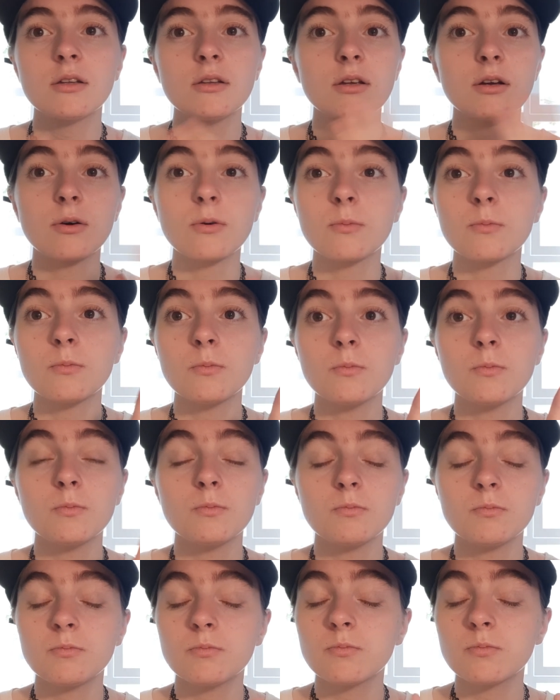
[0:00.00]
There are
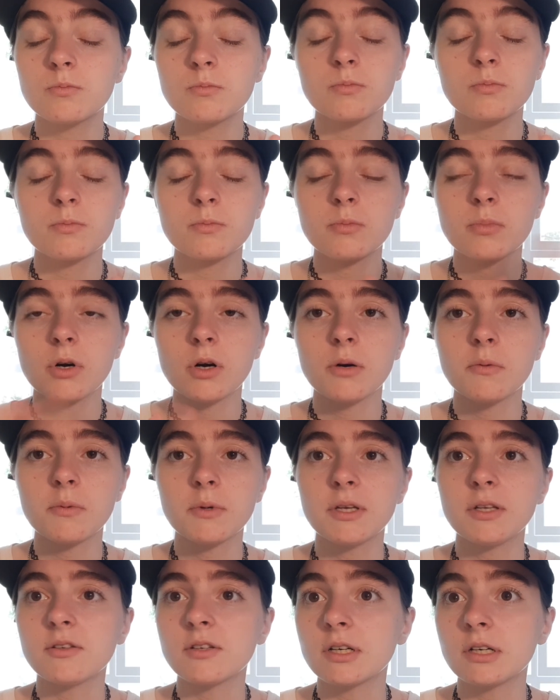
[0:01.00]

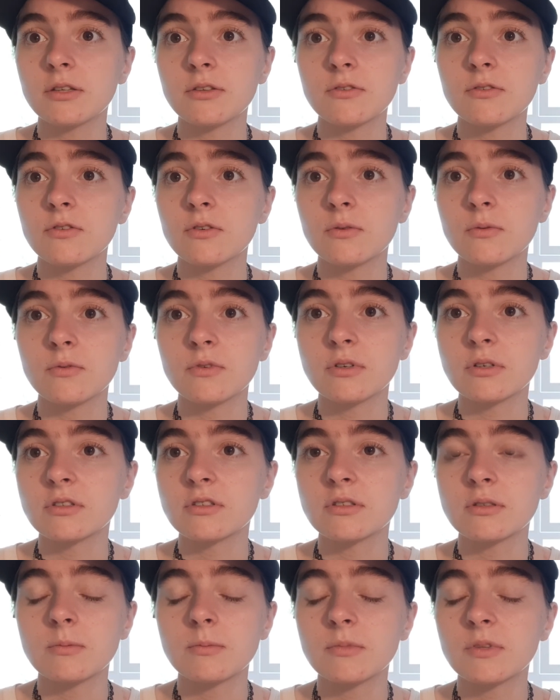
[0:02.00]
probably tons of
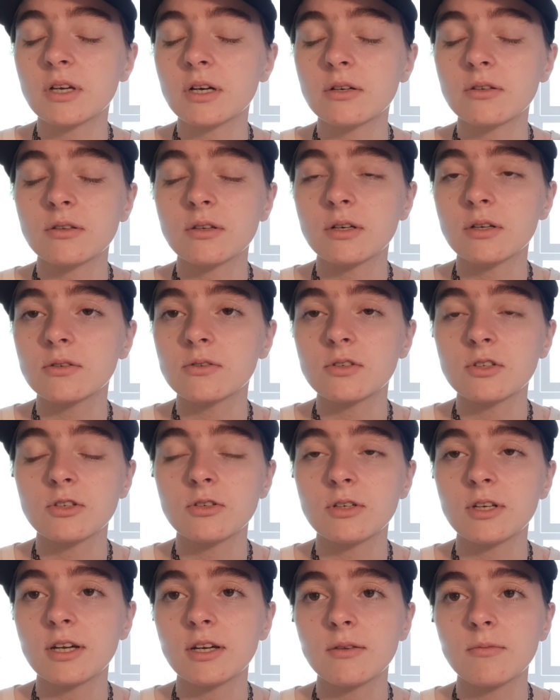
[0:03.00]
systems out there
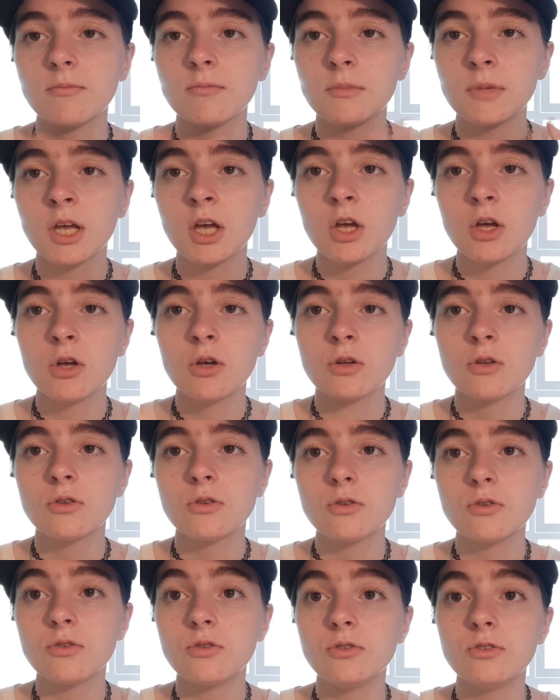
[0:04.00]
too that
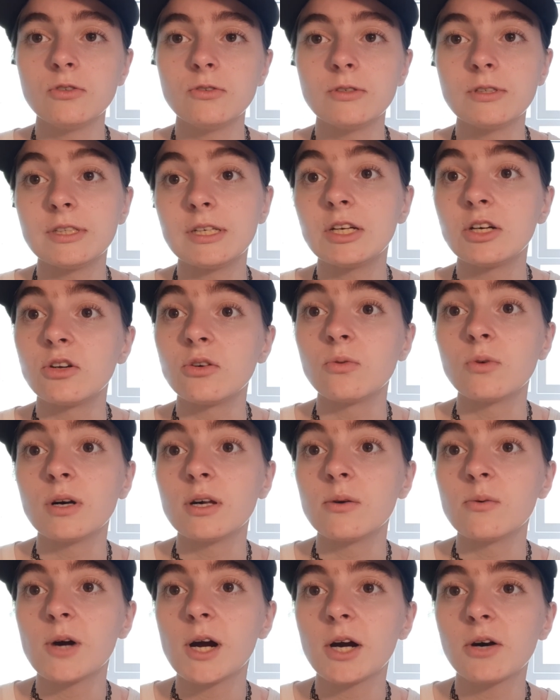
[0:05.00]
do it the other
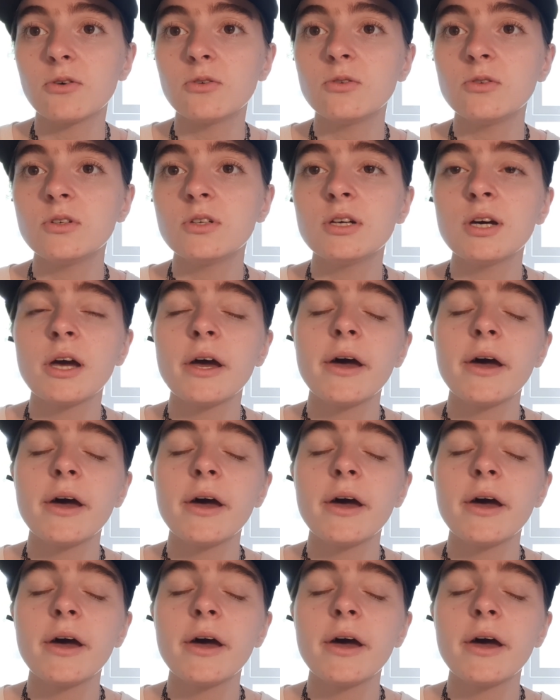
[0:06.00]
way around.